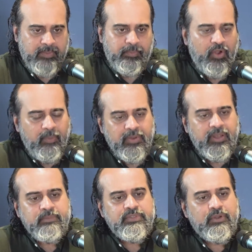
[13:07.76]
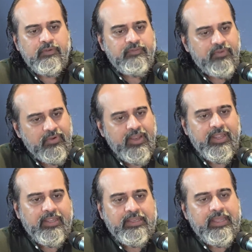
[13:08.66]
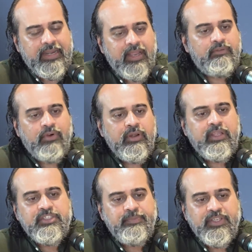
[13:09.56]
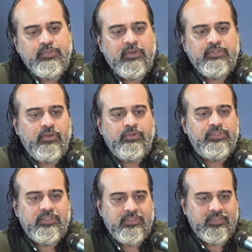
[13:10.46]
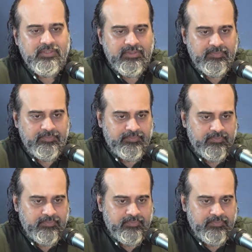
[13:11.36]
The problems of today can have only spiritual solutions.